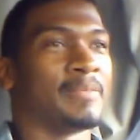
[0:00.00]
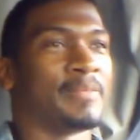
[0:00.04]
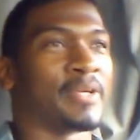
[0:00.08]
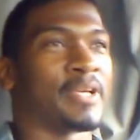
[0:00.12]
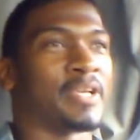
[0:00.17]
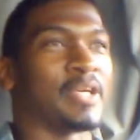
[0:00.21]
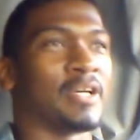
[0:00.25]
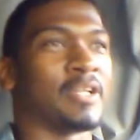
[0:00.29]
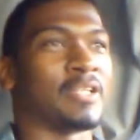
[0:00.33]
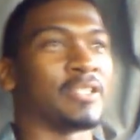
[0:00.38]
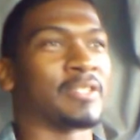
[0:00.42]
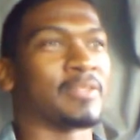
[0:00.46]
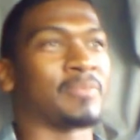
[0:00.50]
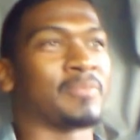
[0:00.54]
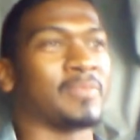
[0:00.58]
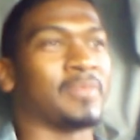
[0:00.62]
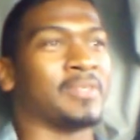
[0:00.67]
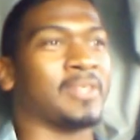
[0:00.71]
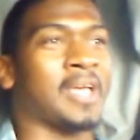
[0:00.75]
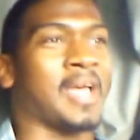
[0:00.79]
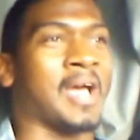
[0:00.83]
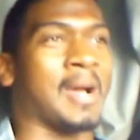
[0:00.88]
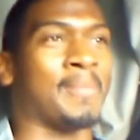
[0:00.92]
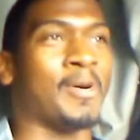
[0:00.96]
Because,
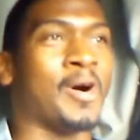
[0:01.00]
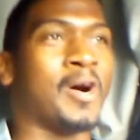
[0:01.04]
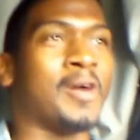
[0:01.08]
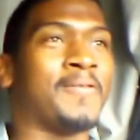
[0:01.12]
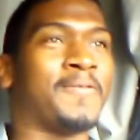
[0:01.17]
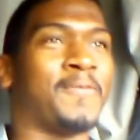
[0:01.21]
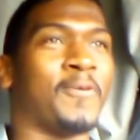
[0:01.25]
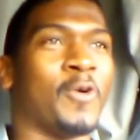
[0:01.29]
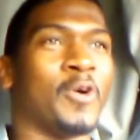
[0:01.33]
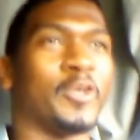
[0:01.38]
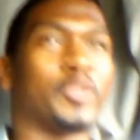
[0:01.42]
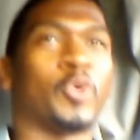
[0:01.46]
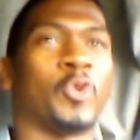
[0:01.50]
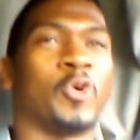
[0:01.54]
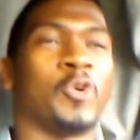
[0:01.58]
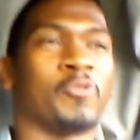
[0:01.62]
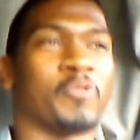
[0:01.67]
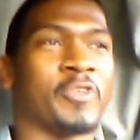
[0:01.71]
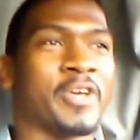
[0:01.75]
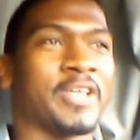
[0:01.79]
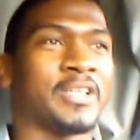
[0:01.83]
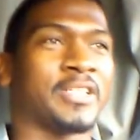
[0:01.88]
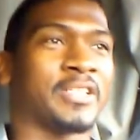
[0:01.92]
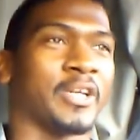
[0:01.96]
yeah, I'm all for
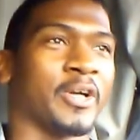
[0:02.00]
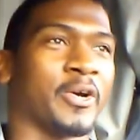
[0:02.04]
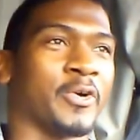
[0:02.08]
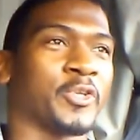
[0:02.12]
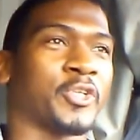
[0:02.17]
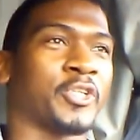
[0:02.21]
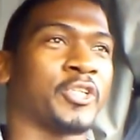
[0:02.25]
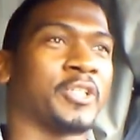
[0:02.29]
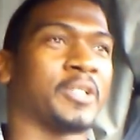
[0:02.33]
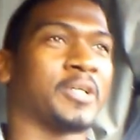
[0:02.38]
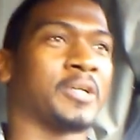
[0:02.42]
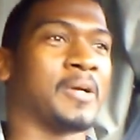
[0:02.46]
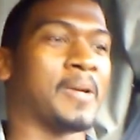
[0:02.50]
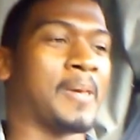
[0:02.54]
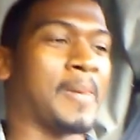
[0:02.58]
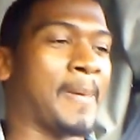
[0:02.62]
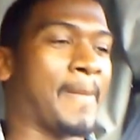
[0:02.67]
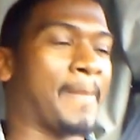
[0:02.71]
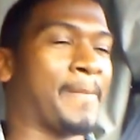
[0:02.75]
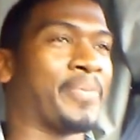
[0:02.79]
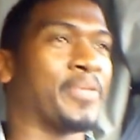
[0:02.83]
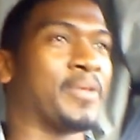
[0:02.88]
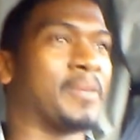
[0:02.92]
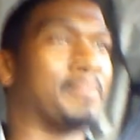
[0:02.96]
doing research,
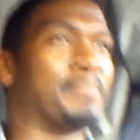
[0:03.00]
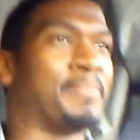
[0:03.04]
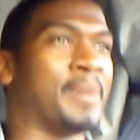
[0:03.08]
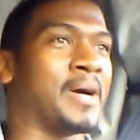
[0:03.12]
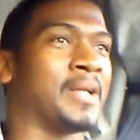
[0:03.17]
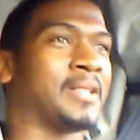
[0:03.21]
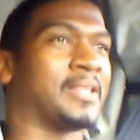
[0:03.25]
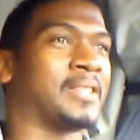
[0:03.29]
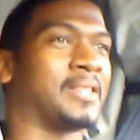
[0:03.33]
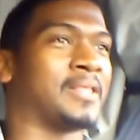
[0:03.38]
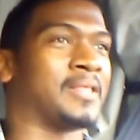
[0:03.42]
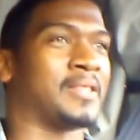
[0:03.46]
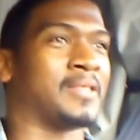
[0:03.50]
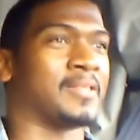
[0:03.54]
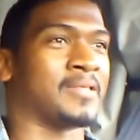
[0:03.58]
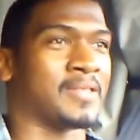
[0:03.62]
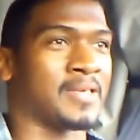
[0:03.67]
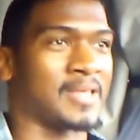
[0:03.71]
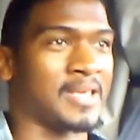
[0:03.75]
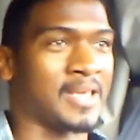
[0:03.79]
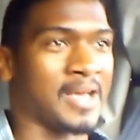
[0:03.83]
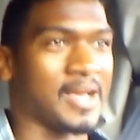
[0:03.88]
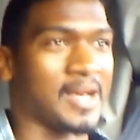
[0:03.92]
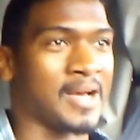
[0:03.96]
but
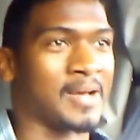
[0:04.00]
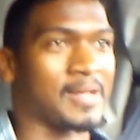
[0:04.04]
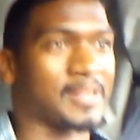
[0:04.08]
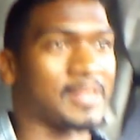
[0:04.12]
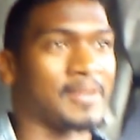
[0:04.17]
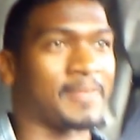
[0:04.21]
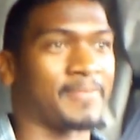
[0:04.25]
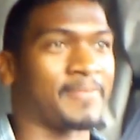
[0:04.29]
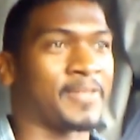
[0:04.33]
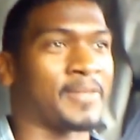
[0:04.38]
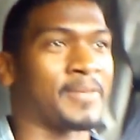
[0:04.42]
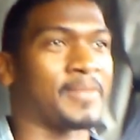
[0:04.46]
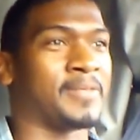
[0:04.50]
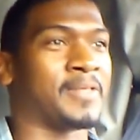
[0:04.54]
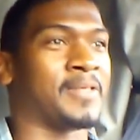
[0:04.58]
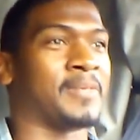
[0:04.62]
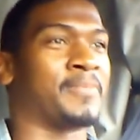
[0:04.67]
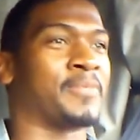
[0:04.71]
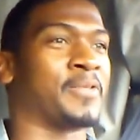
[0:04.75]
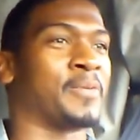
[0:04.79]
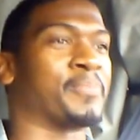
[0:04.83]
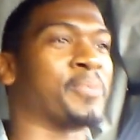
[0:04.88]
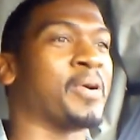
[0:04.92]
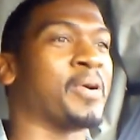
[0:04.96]
the